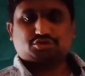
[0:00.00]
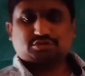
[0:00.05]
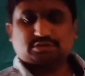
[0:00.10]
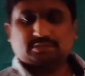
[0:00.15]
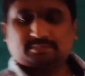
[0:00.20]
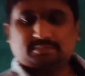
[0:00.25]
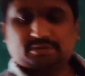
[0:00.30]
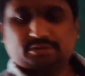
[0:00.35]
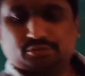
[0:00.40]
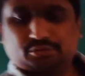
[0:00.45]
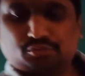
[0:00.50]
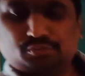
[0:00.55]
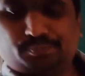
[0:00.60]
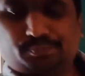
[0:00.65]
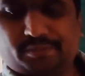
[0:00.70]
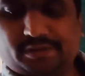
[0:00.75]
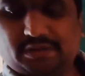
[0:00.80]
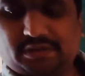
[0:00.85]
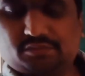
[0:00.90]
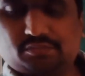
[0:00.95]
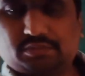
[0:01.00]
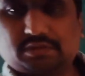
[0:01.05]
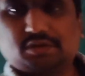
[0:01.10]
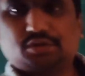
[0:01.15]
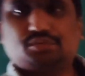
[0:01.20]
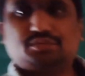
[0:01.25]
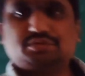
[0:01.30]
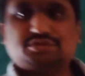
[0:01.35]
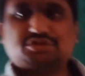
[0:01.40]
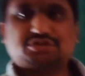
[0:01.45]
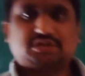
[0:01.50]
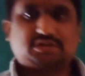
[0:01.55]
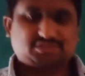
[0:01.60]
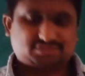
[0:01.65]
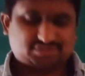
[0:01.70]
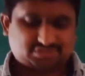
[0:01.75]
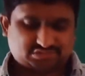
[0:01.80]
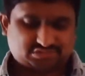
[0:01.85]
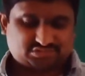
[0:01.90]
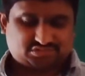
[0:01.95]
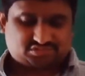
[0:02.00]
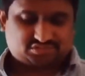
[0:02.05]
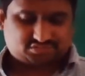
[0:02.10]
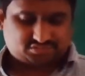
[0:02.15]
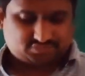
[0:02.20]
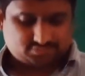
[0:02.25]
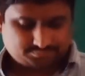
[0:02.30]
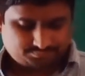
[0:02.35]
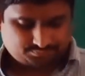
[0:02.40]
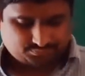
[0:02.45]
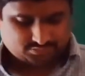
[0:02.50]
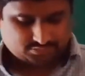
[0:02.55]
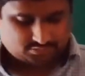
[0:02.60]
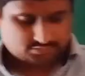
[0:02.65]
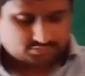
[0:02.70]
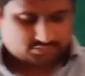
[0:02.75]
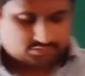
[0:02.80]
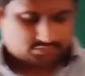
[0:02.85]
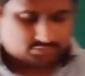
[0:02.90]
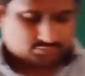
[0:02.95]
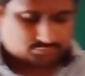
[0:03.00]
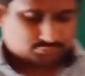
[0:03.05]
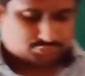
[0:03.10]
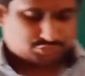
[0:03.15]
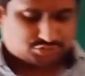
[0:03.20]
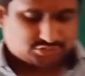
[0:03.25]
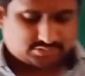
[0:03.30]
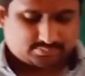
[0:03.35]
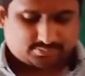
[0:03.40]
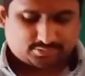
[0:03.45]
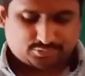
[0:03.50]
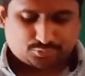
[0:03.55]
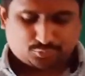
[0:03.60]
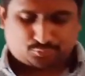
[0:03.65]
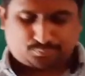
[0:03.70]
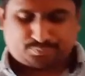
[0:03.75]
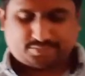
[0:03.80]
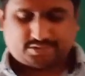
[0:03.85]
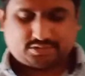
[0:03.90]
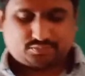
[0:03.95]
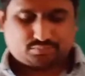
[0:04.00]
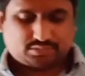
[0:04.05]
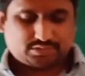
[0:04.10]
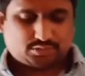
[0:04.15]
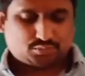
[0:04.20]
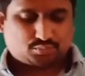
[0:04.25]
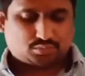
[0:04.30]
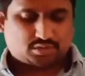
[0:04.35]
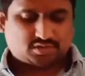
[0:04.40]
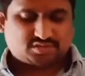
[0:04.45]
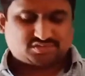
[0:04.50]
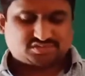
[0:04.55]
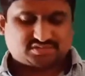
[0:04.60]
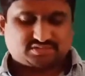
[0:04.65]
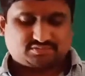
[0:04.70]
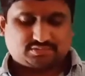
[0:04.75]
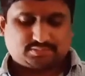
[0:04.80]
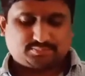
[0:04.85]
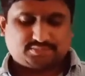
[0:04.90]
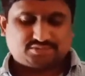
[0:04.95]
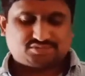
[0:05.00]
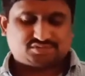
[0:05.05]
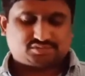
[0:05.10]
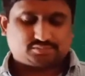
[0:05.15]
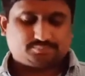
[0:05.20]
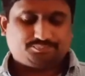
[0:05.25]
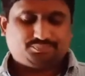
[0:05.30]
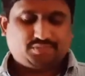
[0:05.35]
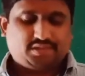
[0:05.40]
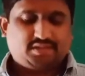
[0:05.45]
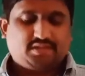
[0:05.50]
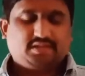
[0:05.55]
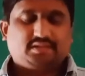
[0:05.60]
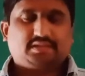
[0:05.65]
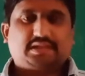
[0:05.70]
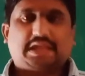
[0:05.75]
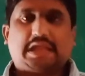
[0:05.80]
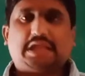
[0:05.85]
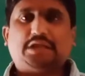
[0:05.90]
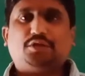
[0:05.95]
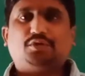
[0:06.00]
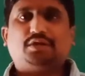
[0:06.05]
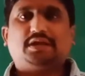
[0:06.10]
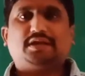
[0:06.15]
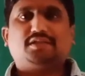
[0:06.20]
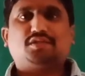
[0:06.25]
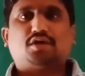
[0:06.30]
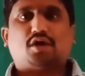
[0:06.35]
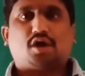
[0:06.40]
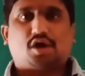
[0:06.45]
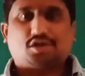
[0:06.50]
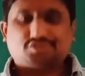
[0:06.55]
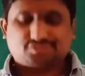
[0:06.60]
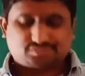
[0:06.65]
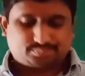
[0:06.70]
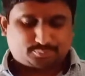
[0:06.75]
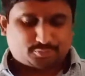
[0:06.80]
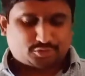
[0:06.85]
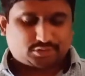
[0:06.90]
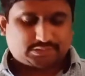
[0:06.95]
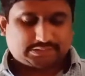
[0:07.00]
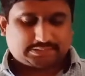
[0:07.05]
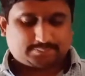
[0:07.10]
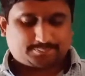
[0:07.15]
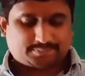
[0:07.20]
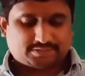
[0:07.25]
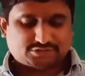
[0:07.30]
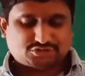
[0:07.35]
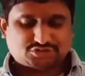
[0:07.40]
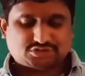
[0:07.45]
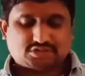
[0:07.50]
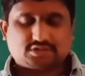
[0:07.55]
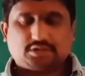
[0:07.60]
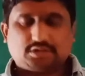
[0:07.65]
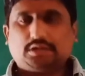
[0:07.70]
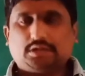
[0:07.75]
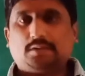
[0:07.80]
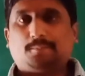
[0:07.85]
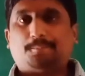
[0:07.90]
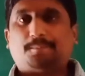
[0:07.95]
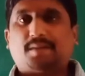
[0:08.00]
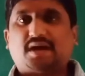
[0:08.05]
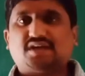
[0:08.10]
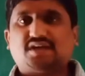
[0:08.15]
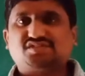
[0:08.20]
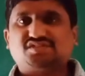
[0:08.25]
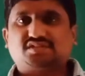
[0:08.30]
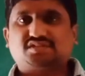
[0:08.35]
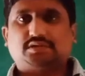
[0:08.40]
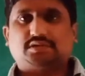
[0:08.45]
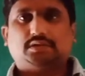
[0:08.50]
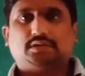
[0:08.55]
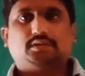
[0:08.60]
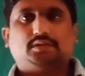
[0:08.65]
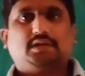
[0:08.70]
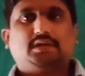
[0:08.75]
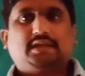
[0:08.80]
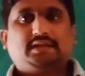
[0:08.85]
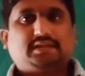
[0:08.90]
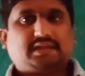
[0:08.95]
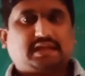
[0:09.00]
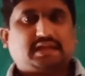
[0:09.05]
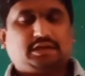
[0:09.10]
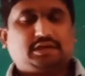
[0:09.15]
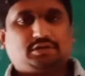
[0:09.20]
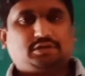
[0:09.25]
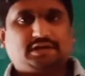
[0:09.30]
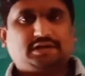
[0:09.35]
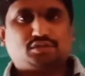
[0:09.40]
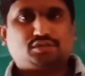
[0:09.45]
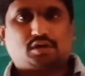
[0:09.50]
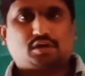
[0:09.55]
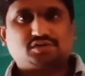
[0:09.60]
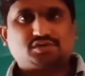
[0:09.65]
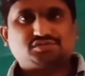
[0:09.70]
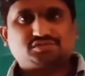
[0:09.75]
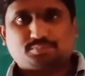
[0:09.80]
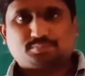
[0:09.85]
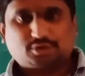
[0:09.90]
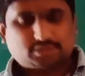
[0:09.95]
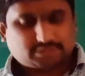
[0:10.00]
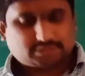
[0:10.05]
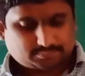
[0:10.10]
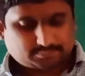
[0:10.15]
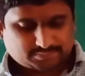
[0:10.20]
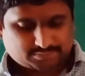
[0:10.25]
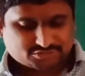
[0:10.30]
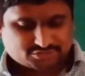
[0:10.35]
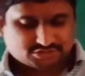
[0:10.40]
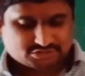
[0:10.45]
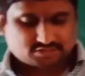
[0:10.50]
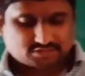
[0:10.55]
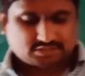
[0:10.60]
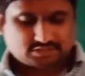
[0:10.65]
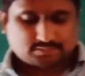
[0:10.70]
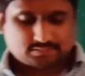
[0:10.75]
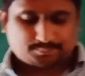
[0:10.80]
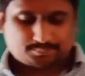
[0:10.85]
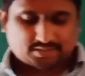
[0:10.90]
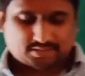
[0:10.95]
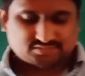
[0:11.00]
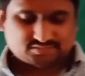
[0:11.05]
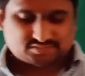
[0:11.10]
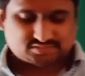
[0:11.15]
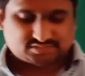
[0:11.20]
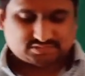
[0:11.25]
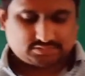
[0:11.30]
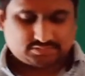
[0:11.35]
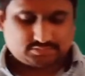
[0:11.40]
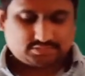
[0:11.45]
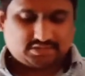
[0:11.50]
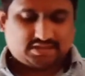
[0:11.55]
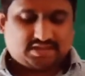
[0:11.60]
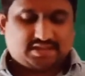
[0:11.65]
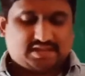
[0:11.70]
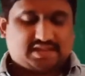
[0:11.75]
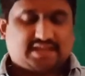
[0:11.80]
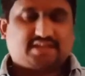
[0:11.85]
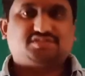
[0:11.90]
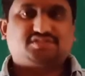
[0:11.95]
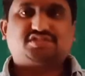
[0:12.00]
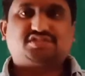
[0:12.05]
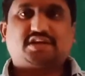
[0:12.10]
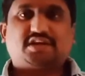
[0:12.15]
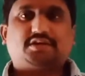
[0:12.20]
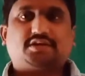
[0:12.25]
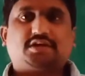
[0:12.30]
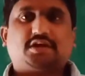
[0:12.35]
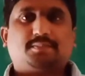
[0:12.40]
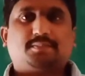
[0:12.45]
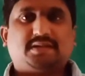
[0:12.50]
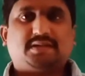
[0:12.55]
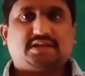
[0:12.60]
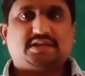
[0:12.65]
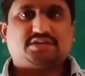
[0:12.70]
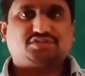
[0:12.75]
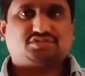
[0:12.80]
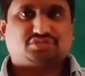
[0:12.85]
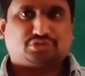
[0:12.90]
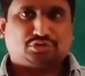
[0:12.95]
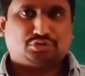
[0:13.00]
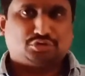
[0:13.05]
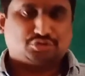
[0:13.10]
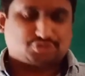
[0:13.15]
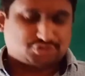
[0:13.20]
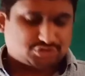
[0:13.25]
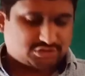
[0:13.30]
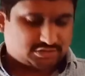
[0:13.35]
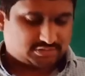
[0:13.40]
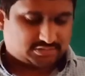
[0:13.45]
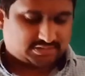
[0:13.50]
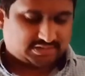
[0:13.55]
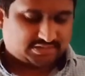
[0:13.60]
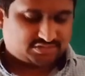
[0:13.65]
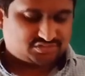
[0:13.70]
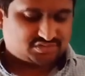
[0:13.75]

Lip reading: number 2.12 we shall discuss. Question number 2.12, what is given means calculate the osmotic pressure in Pascal. Calculate the osmotic pressure in Pascal exerted by a solution